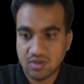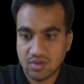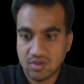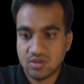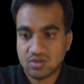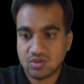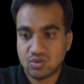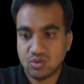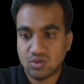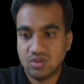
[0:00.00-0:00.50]

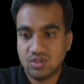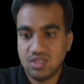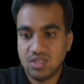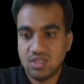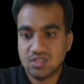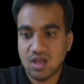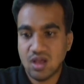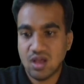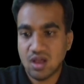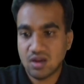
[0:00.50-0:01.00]
So
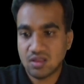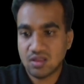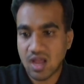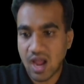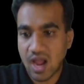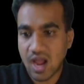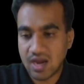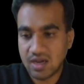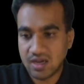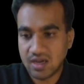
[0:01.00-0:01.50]
these are
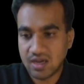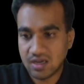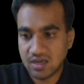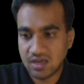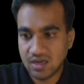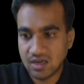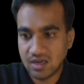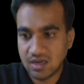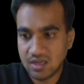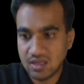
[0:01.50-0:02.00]
the
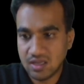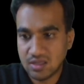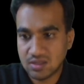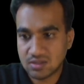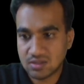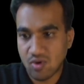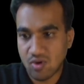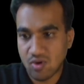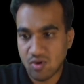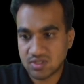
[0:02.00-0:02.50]
identities
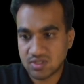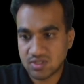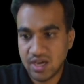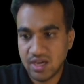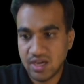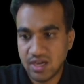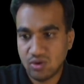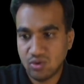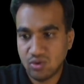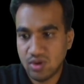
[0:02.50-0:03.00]
for
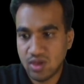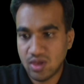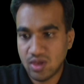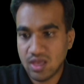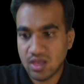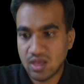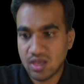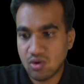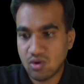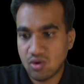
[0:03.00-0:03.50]
sin
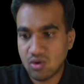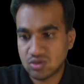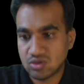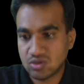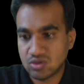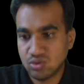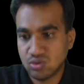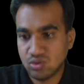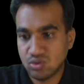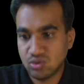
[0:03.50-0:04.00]
2a,
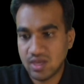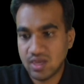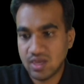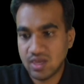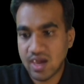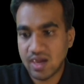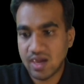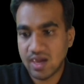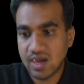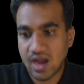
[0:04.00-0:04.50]
cos
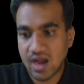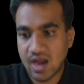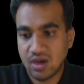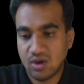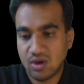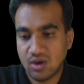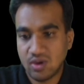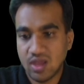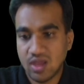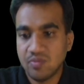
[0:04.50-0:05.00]
2a and
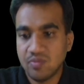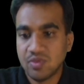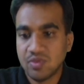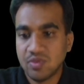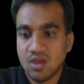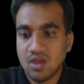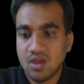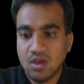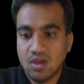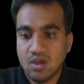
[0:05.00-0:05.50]
tan 2a.
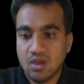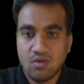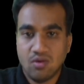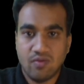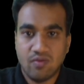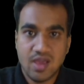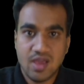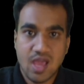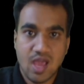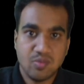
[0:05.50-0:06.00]

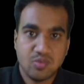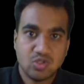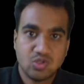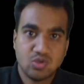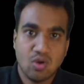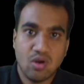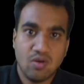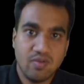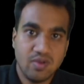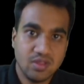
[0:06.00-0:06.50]
Why I am
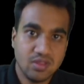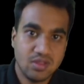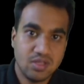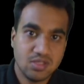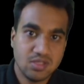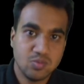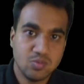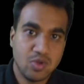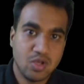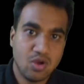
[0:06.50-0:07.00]
solving
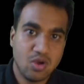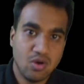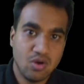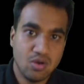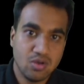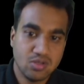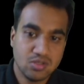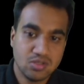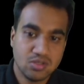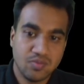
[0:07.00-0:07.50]
this?
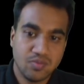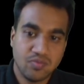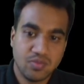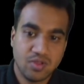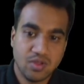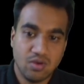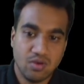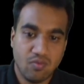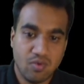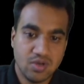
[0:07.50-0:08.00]
Because
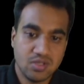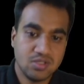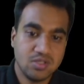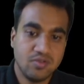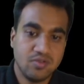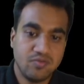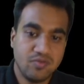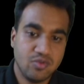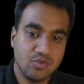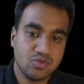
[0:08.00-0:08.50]
once
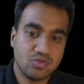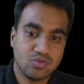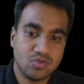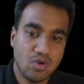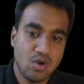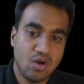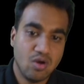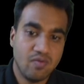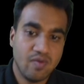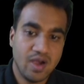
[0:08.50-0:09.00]
if you
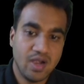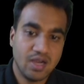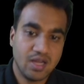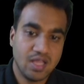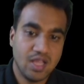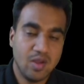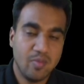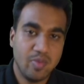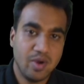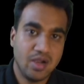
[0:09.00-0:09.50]
solve
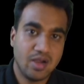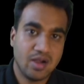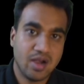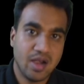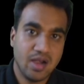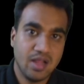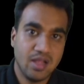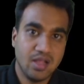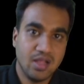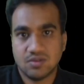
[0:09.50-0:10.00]
and keep it
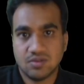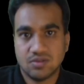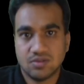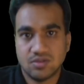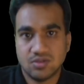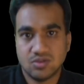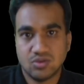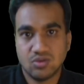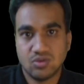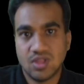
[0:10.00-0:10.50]
ready,
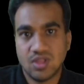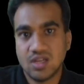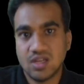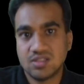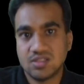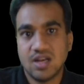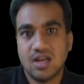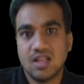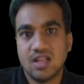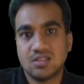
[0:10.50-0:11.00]
so there
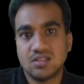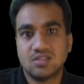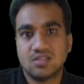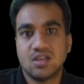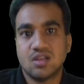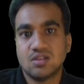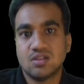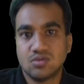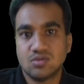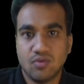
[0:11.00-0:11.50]
is a less
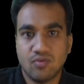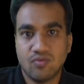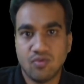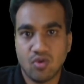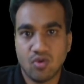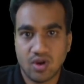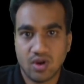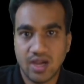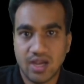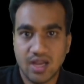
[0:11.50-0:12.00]
chance of
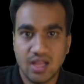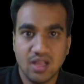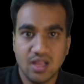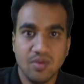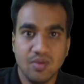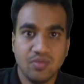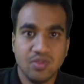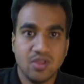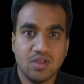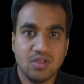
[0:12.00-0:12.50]

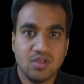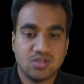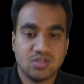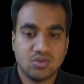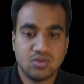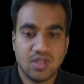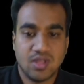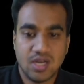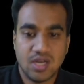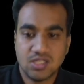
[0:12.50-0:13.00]
forgetting.
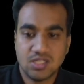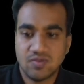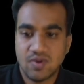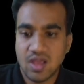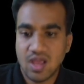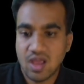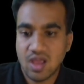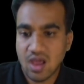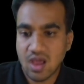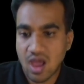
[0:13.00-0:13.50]
So that is
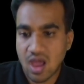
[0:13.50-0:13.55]
why I